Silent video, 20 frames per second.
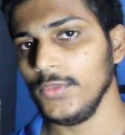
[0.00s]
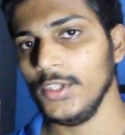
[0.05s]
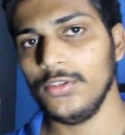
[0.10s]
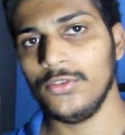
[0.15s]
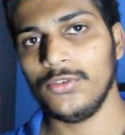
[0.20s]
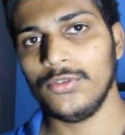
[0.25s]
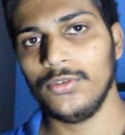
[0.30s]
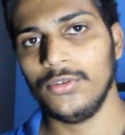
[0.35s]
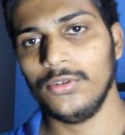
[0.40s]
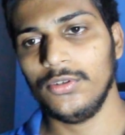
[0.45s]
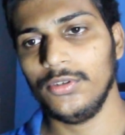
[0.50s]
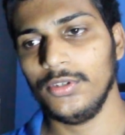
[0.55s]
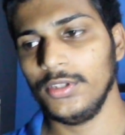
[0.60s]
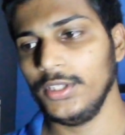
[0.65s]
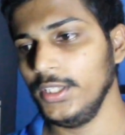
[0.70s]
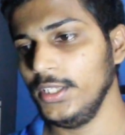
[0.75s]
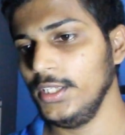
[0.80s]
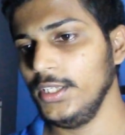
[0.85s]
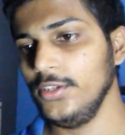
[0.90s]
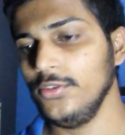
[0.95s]
So
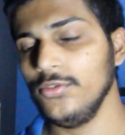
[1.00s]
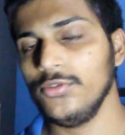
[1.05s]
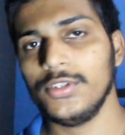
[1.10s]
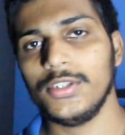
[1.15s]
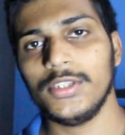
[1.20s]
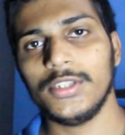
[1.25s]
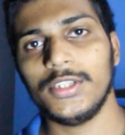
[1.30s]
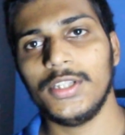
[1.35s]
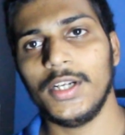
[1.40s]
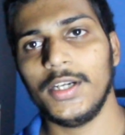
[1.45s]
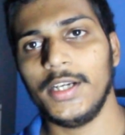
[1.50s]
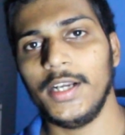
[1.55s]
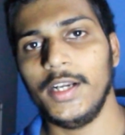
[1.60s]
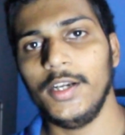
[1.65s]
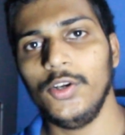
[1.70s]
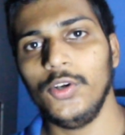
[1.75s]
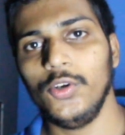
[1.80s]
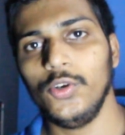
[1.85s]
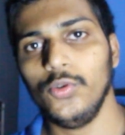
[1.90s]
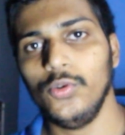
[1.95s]
he uses the
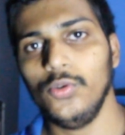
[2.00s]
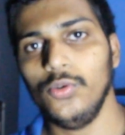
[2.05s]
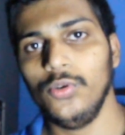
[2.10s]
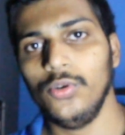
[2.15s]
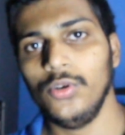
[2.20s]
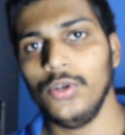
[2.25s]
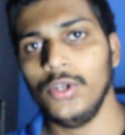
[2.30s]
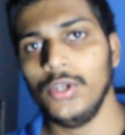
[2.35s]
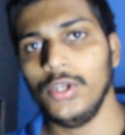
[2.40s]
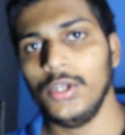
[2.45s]
10 to